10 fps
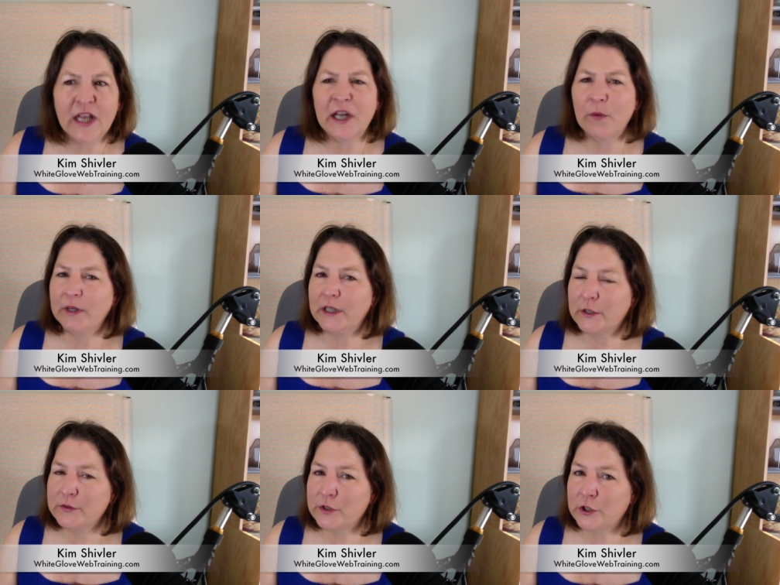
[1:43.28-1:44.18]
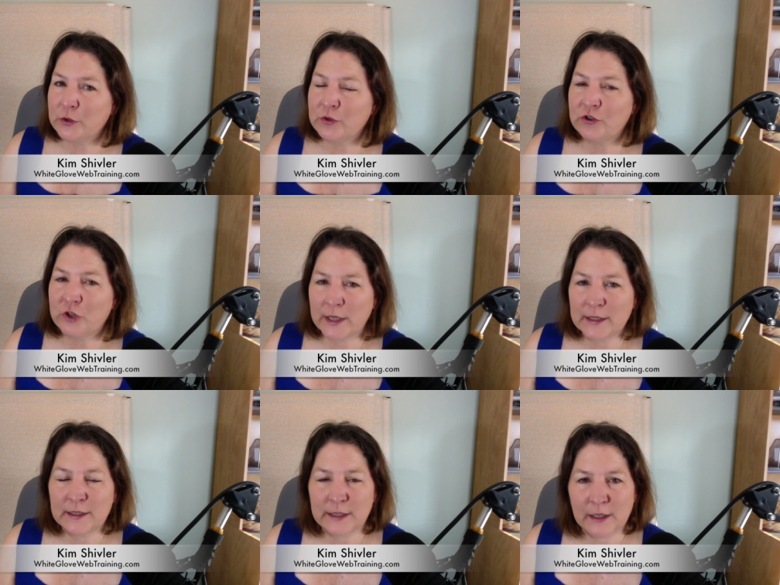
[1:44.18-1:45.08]
Now we used to use just
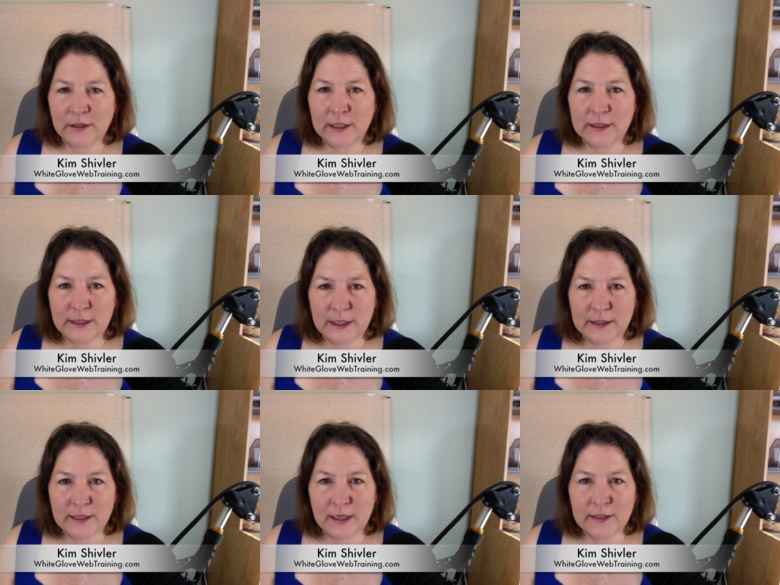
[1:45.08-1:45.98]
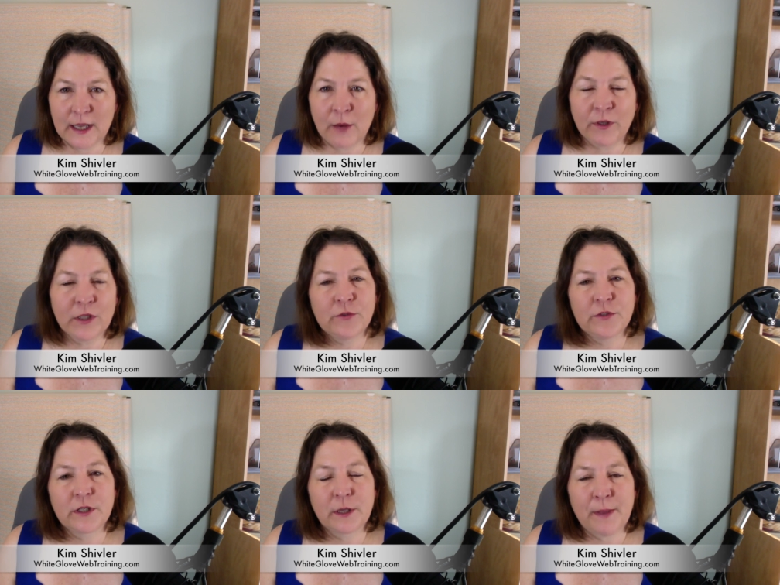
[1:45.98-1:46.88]
style.css and we used
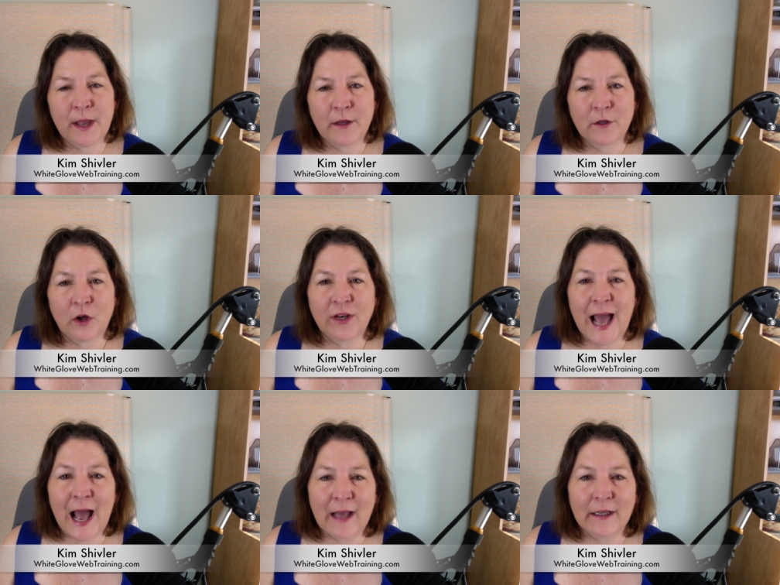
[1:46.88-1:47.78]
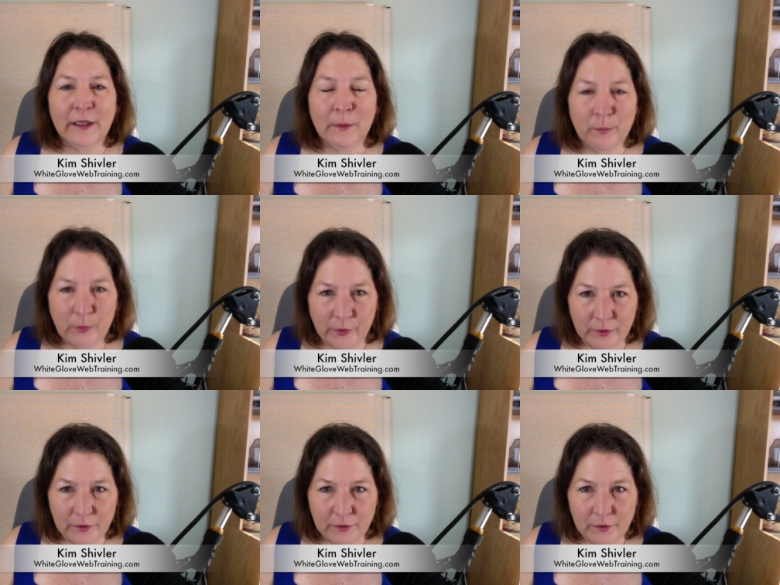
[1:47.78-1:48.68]
a command called @import.
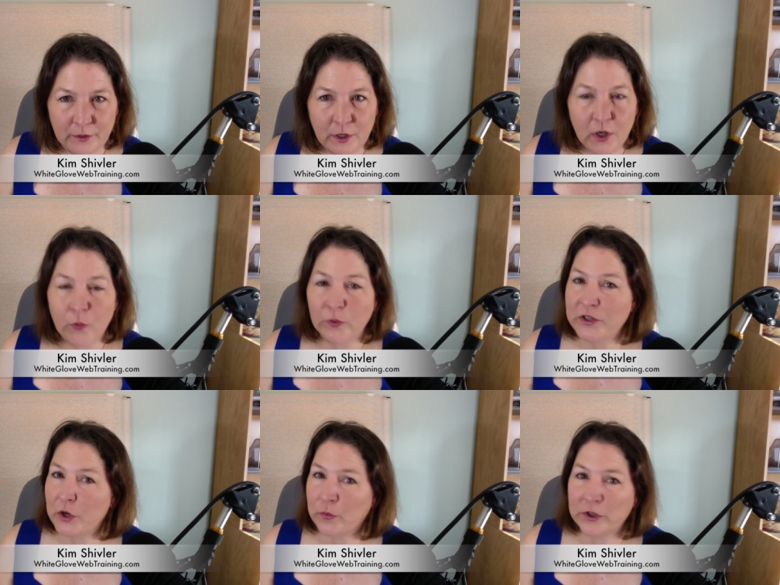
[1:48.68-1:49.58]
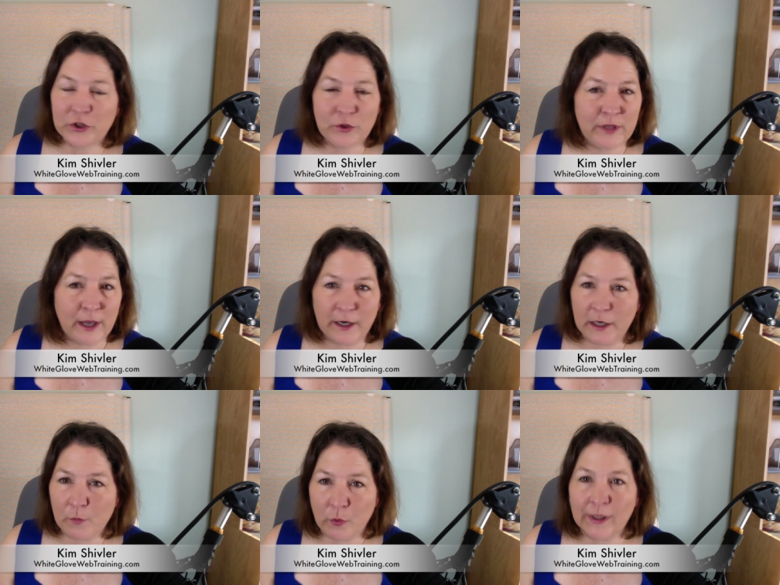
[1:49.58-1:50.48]
We don't want to do that
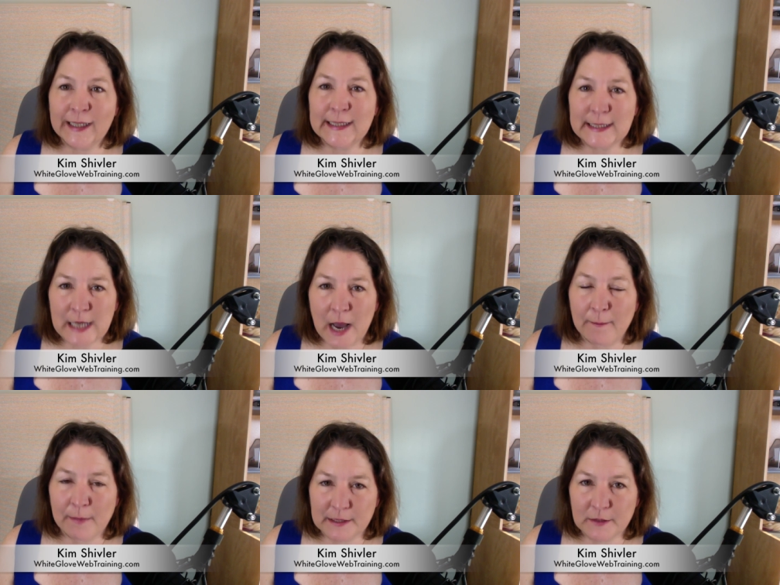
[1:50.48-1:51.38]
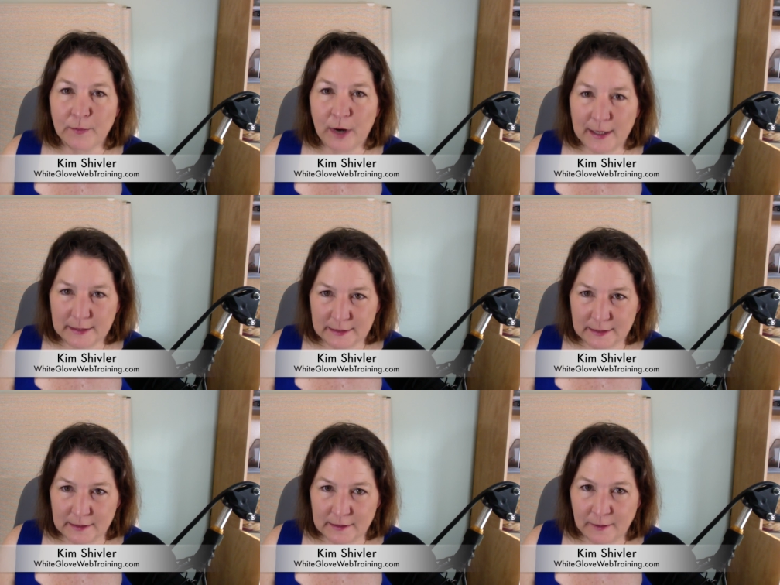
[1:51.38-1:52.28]
anymore. It's not best
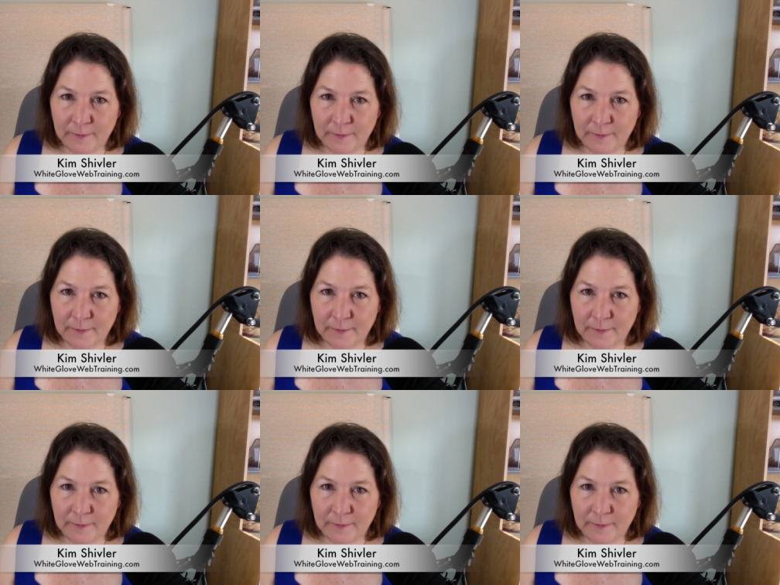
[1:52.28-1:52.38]
practices.